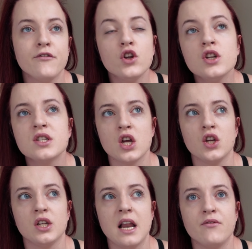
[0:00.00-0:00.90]
food is at a
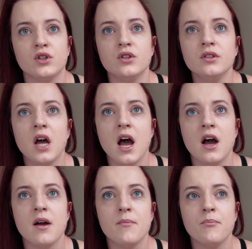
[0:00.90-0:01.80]
good level,
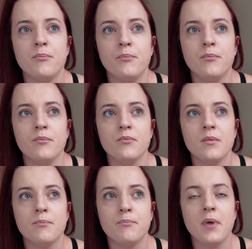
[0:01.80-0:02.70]

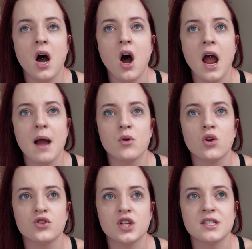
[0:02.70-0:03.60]
but I am
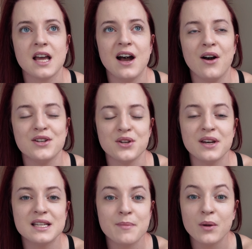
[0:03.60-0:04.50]
conscious that I do
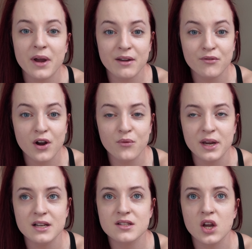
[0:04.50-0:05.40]
need to make weight in 5
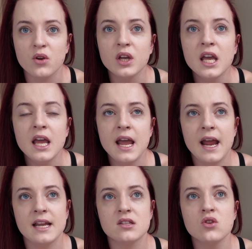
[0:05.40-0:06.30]
weeks. So
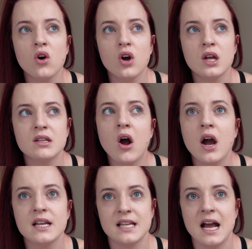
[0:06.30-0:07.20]
it's not as
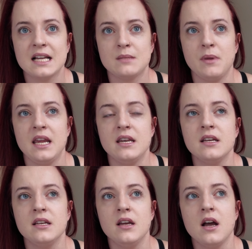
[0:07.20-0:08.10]
high as it has
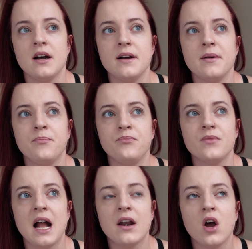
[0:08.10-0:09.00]
been,
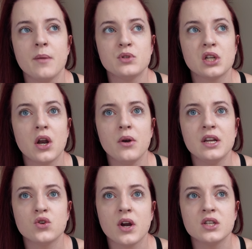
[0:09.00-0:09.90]
and I'm
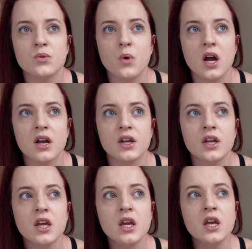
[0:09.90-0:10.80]
slowly trying to work
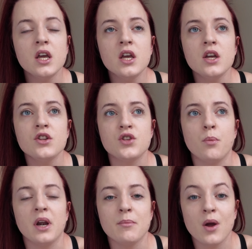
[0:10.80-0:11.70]
to
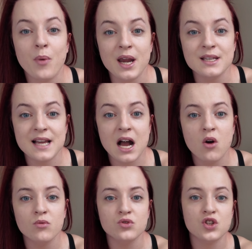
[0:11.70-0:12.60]
bring my weight
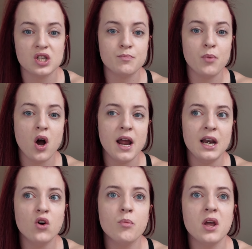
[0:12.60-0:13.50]
down just by a
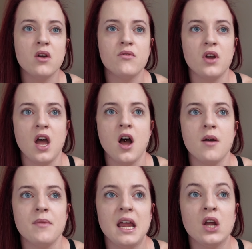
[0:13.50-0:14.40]
little bit
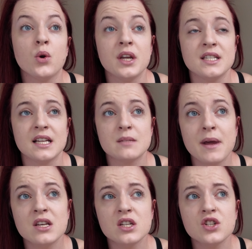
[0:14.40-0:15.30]
of increased
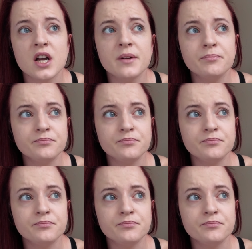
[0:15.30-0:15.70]
expenditure.